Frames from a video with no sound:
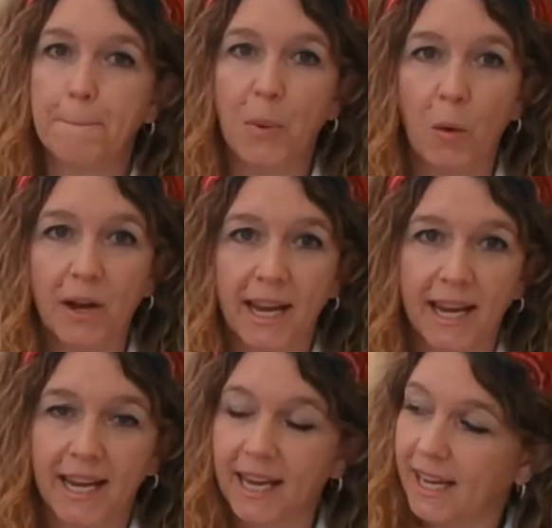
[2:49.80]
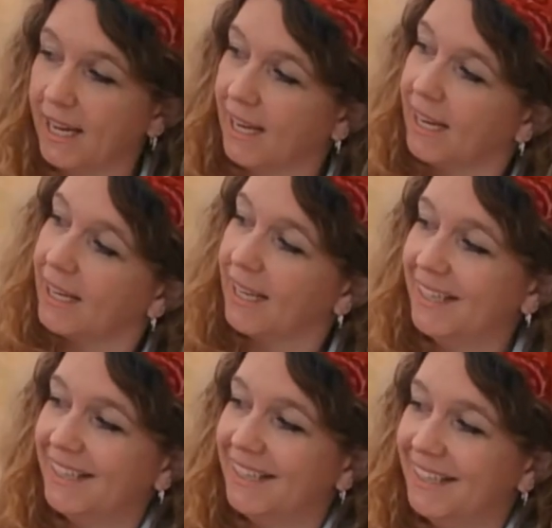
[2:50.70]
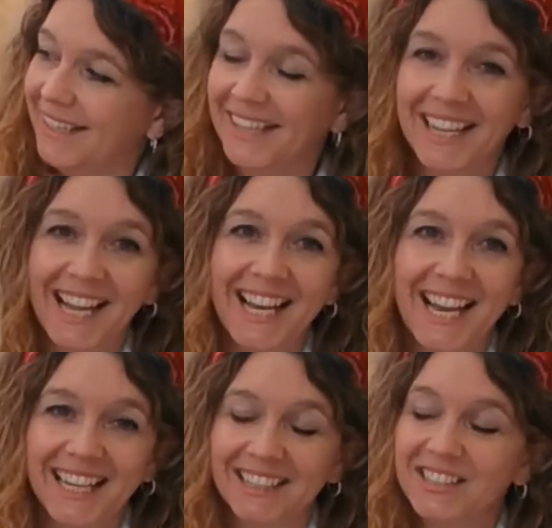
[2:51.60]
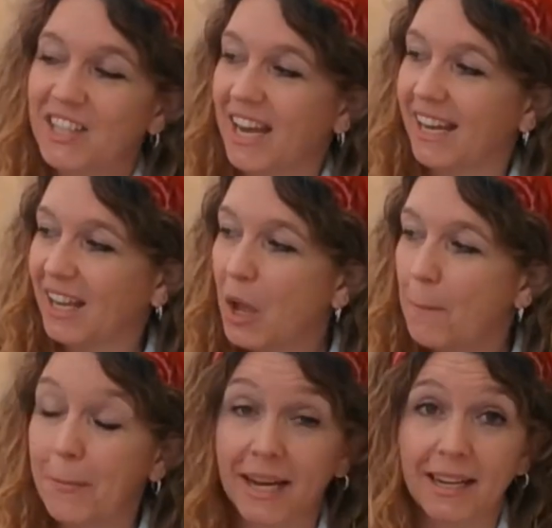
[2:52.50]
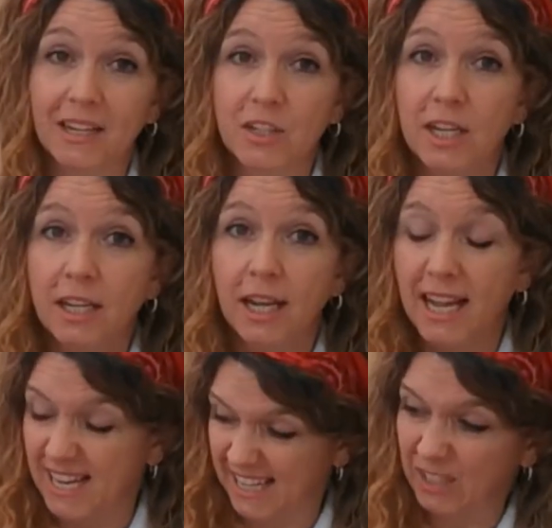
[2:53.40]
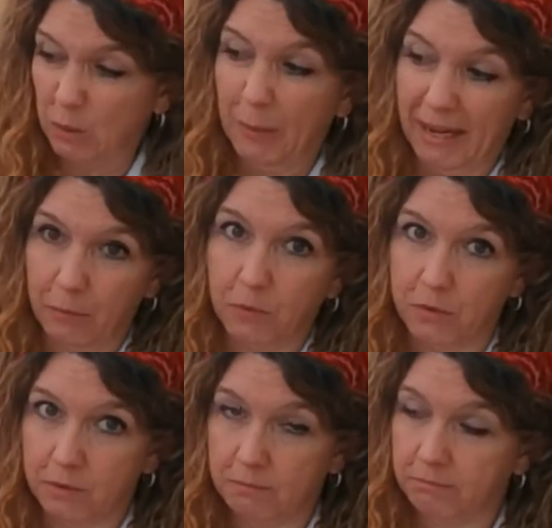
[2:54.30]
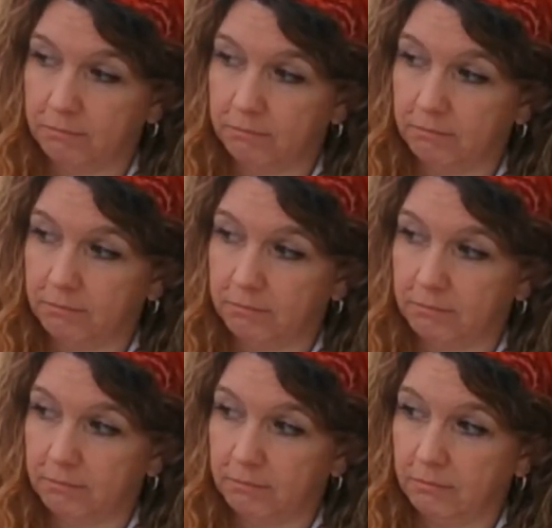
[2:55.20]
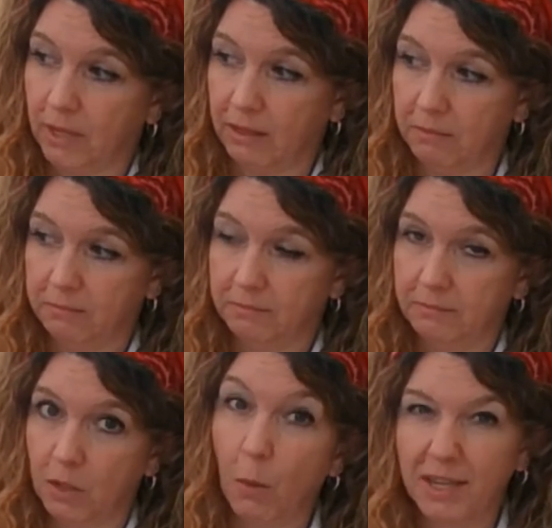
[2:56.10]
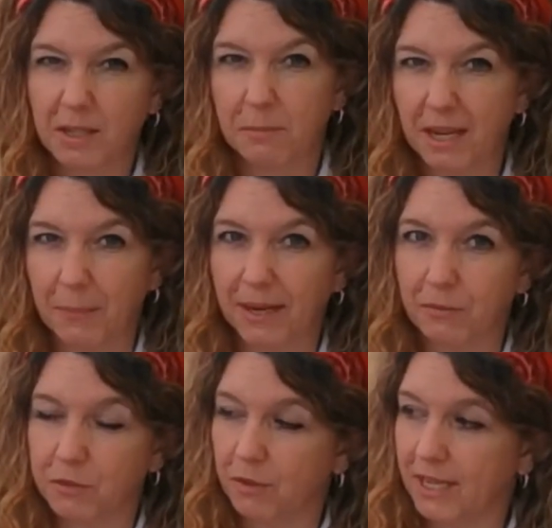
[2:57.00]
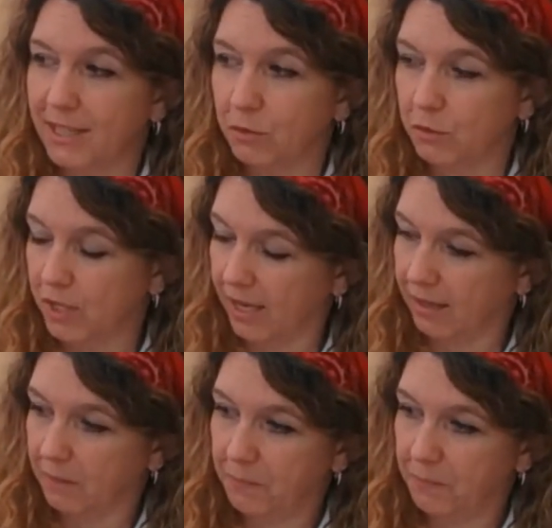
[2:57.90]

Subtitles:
Boing! Little Chick managed a little bounce. Well, quite a big bounce for a little chick.